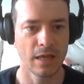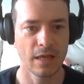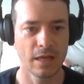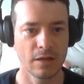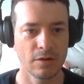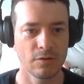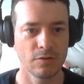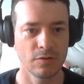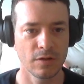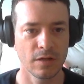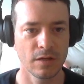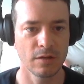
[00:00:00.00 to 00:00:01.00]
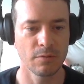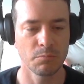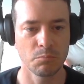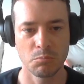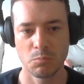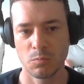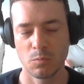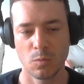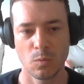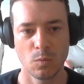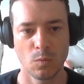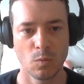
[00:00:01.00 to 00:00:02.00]
And
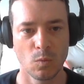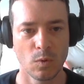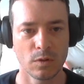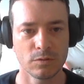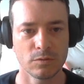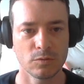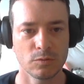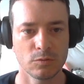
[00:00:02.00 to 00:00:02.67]
what?